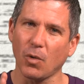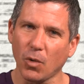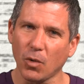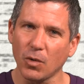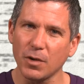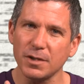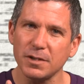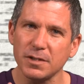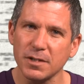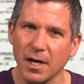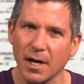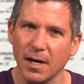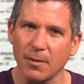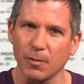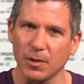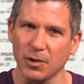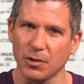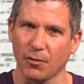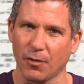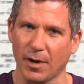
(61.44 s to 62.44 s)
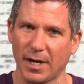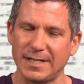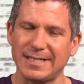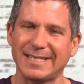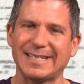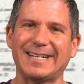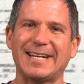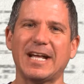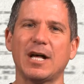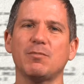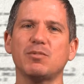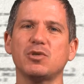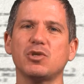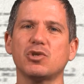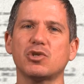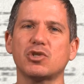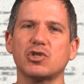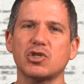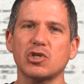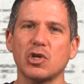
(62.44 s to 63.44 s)
all the time when you're writing, and it helps you
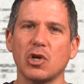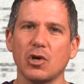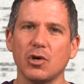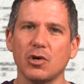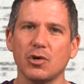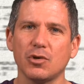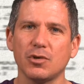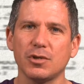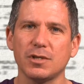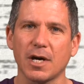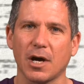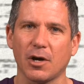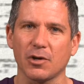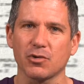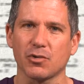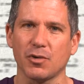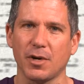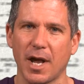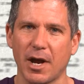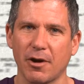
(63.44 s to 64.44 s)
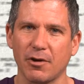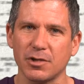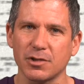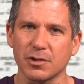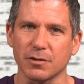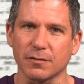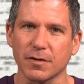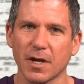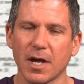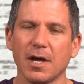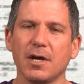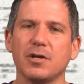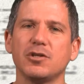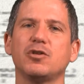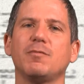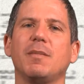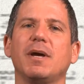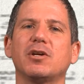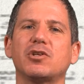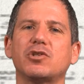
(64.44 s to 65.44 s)
slow down your narrative
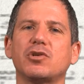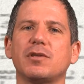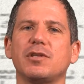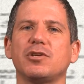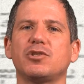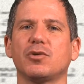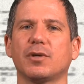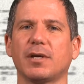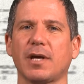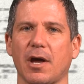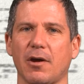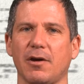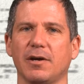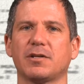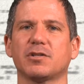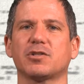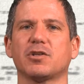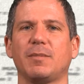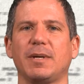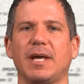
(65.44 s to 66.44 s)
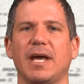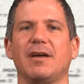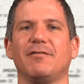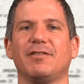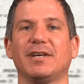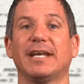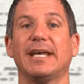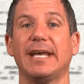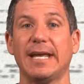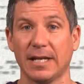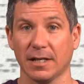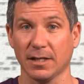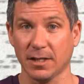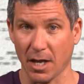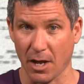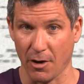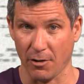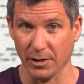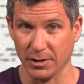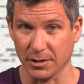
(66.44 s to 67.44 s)
to make sure that your characters are behaving in
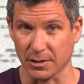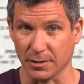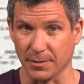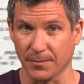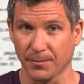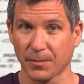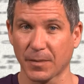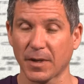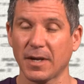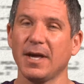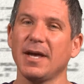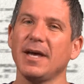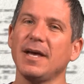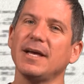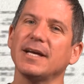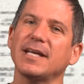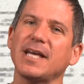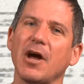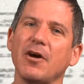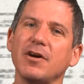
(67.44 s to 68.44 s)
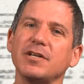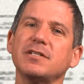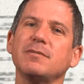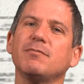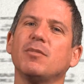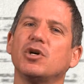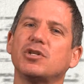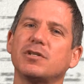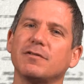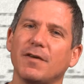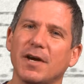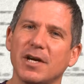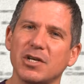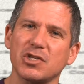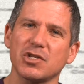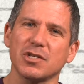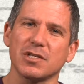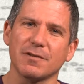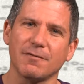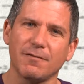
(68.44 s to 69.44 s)
character. Character
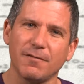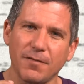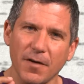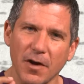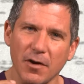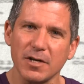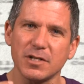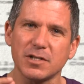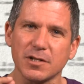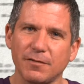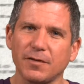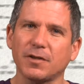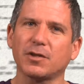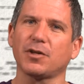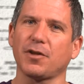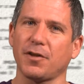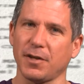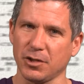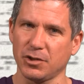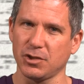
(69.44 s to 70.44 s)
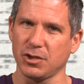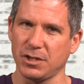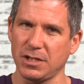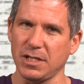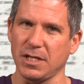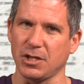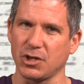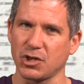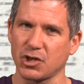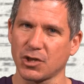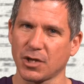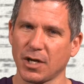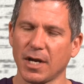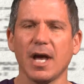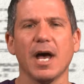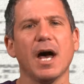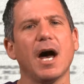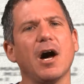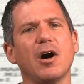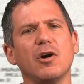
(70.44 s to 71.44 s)
motivation is a very difficult thing to teach.
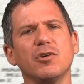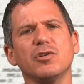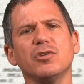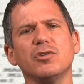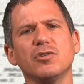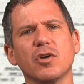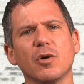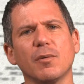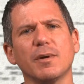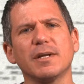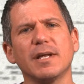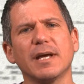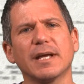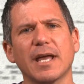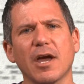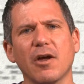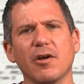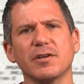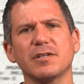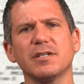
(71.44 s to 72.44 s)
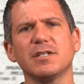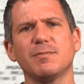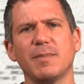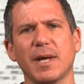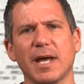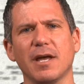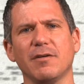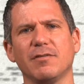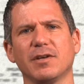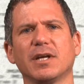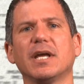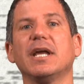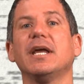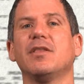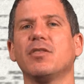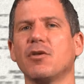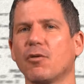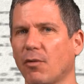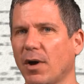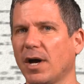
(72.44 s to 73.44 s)
How do you know when a character is behaving
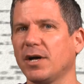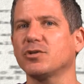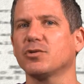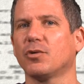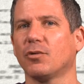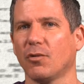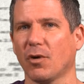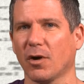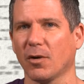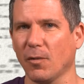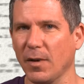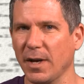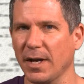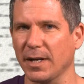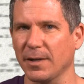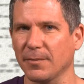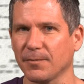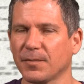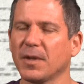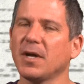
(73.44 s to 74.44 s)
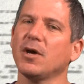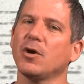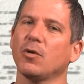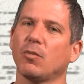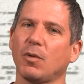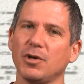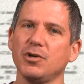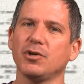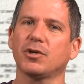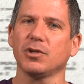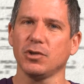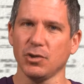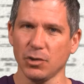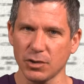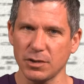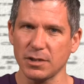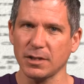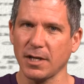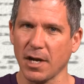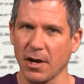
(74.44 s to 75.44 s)
in the right or wrong way? Well, you can
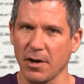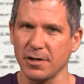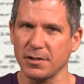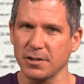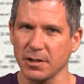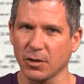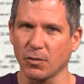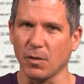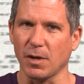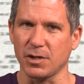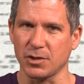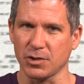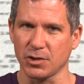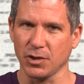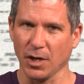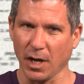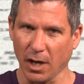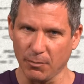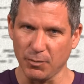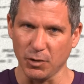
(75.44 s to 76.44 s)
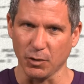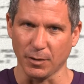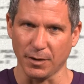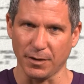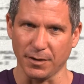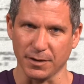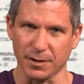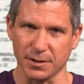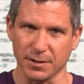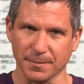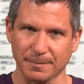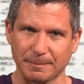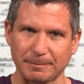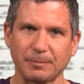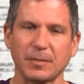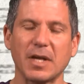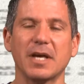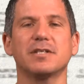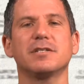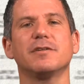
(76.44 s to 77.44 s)
use the character equation to help you with this.
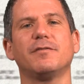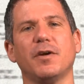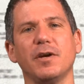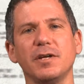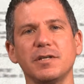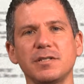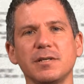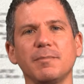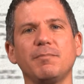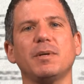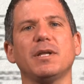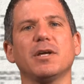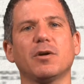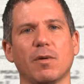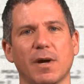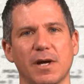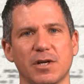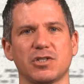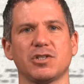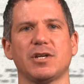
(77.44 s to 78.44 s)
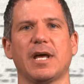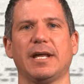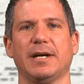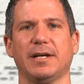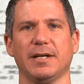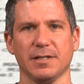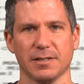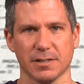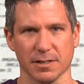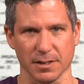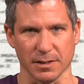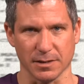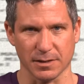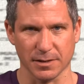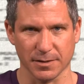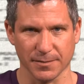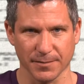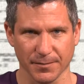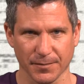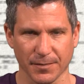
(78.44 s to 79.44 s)
It's a very simple equation, and it is
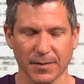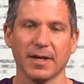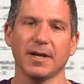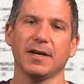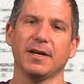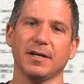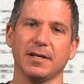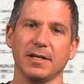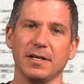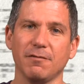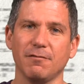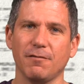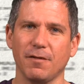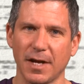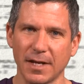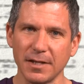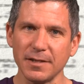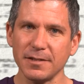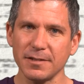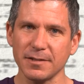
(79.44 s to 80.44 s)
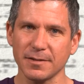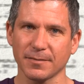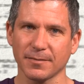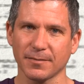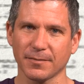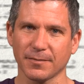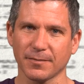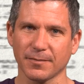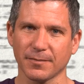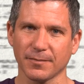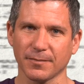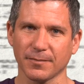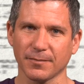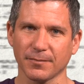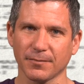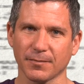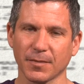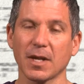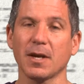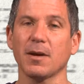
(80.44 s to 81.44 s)
this: event
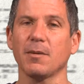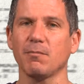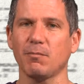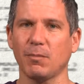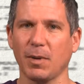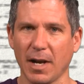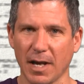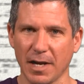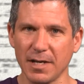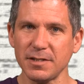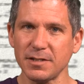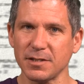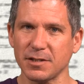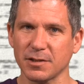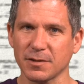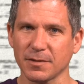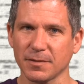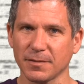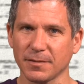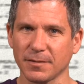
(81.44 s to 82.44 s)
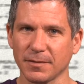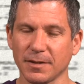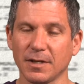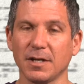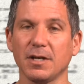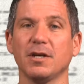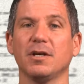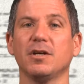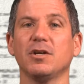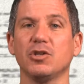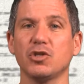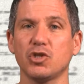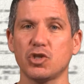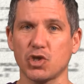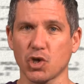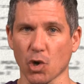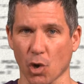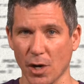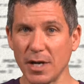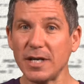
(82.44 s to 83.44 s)
plus
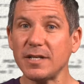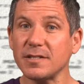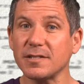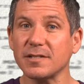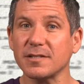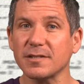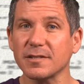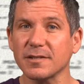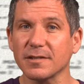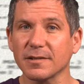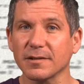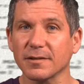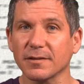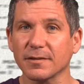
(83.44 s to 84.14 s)
choice